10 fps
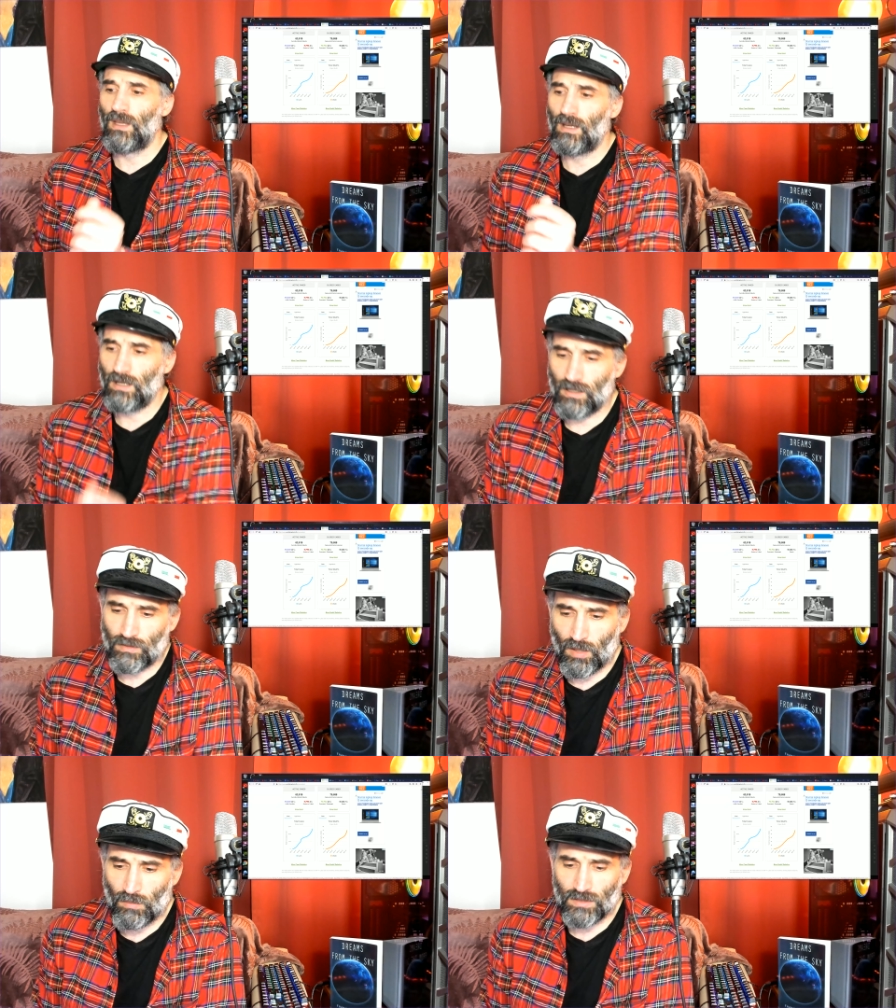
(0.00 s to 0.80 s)
uh,
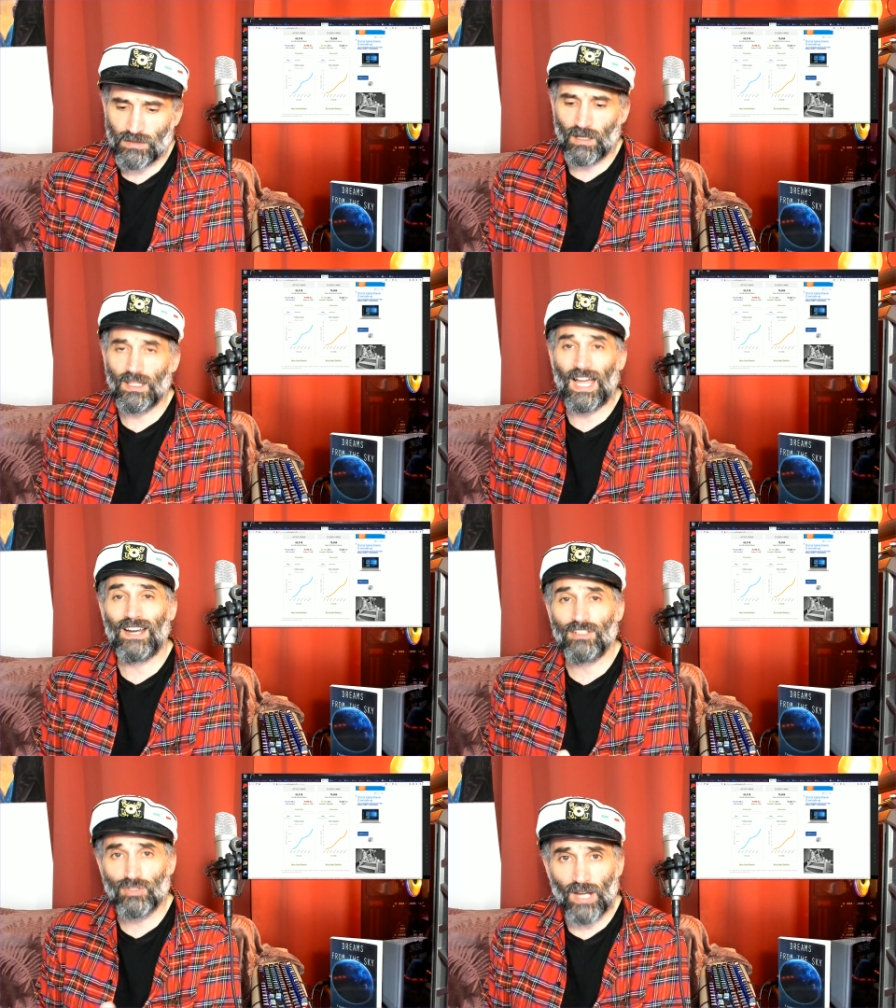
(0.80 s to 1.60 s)
rheumatoid
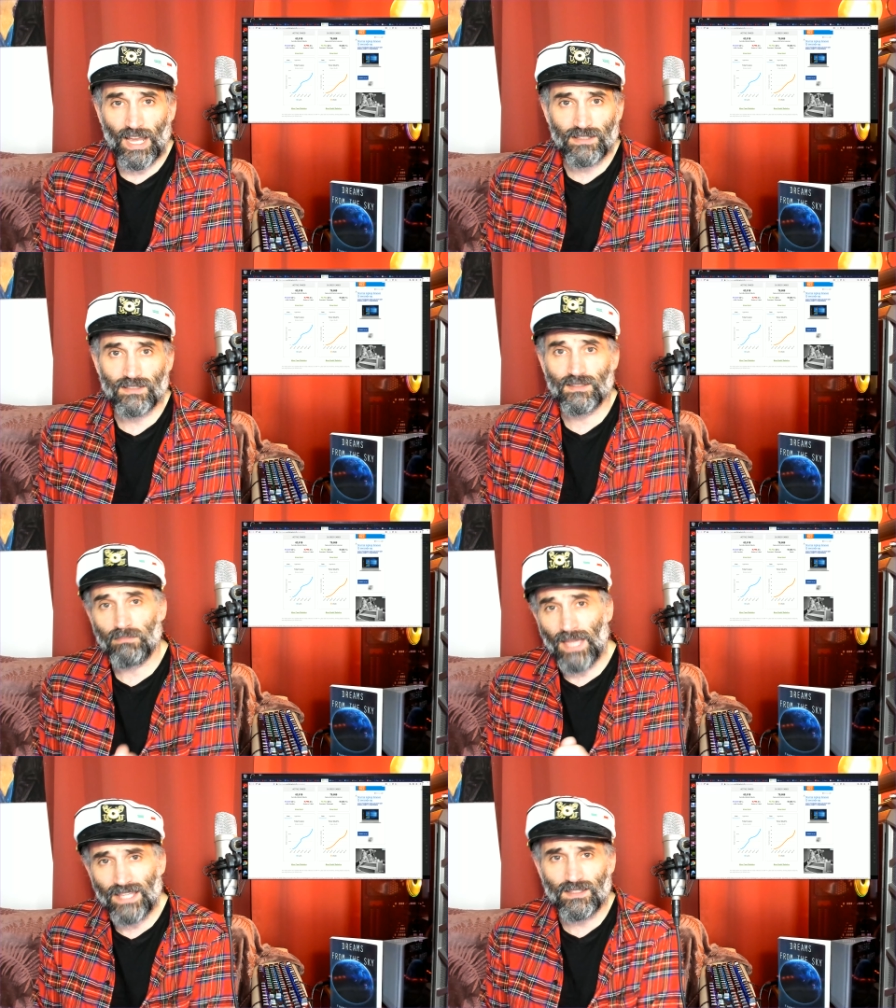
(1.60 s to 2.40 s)
arthritis
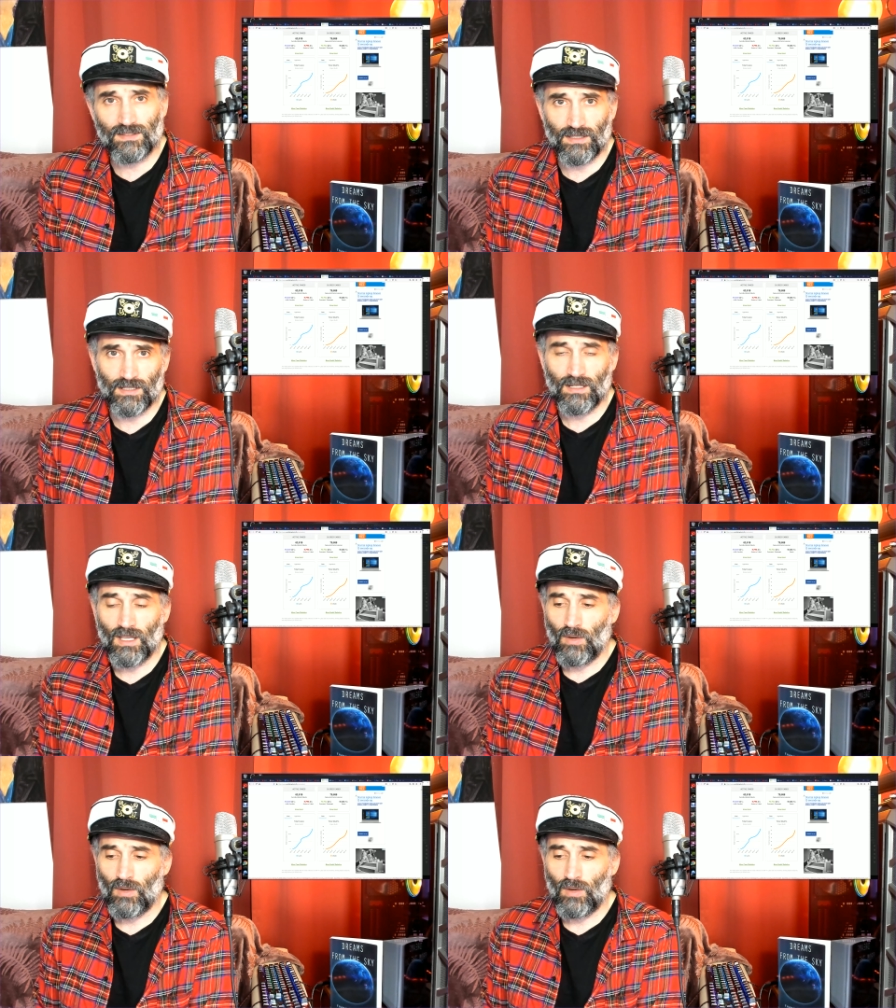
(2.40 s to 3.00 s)
medicine,